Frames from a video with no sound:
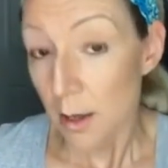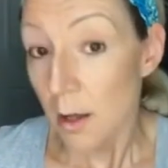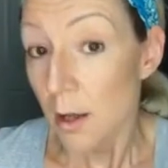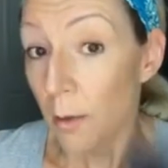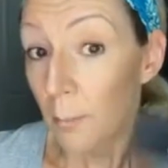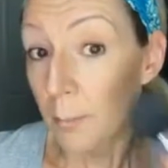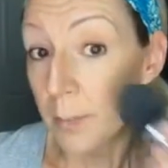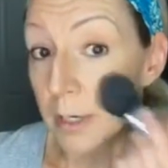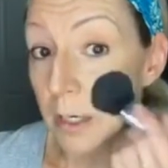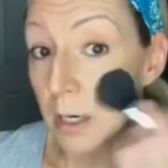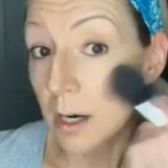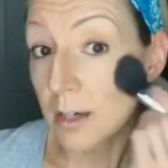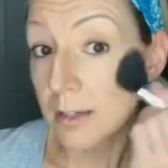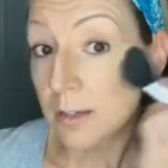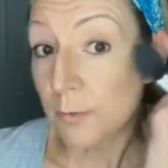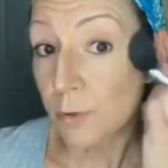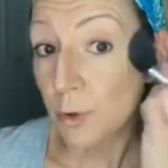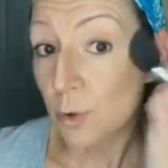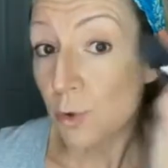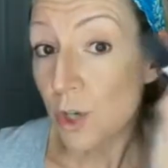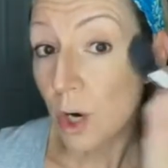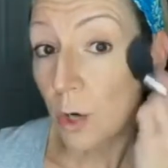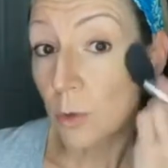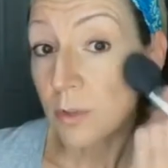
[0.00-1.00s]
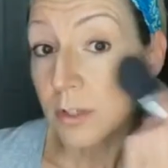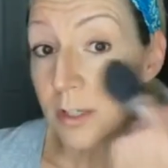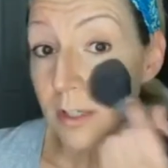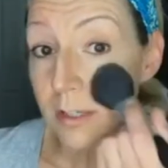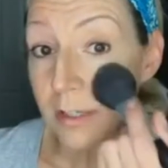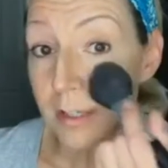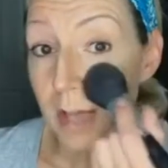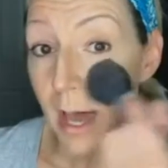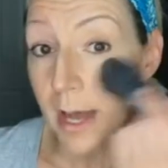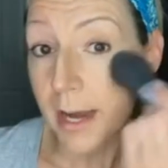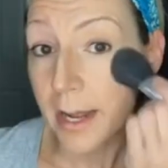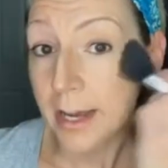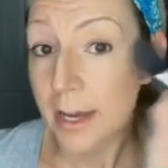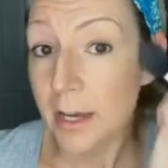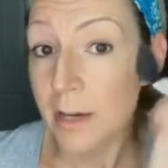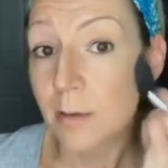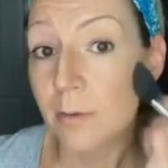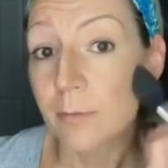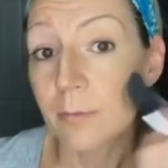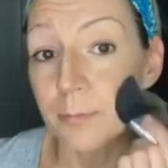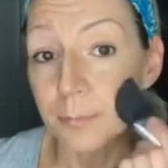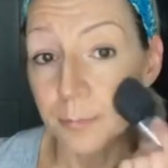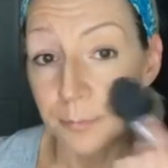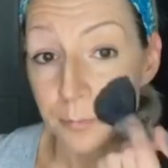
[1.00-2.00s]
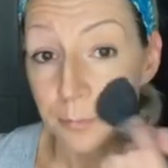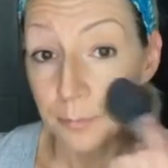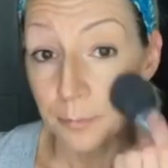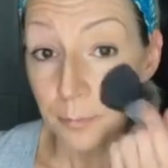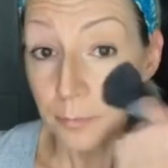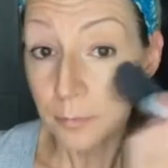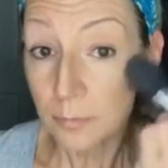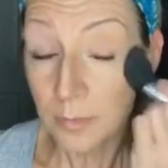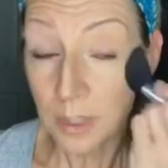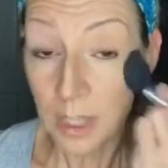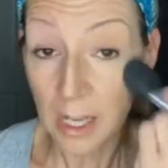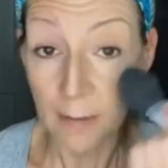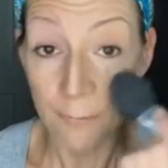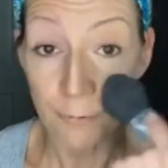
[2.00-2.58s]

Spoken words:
Because if you don't set it, if